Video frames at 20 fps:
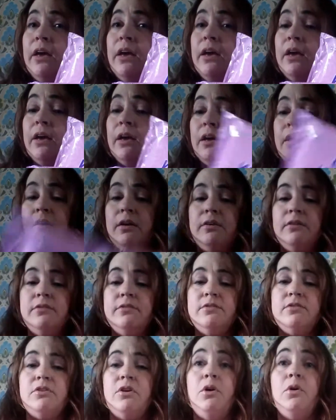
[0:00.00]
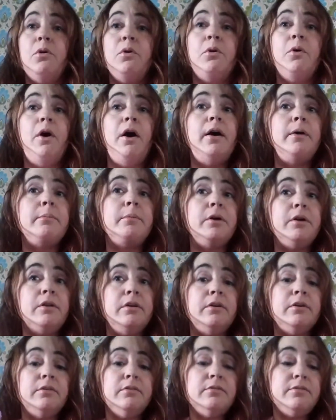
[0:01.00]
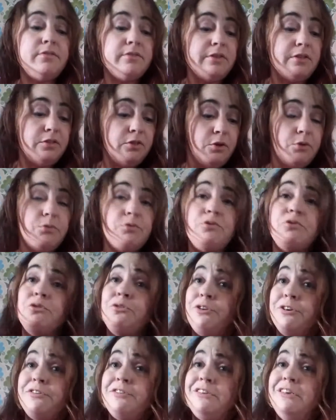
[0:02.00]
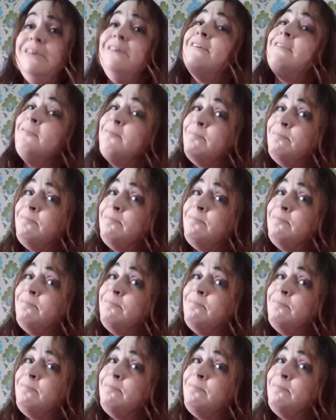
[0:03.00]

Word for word: and so I'm going to send those to Christy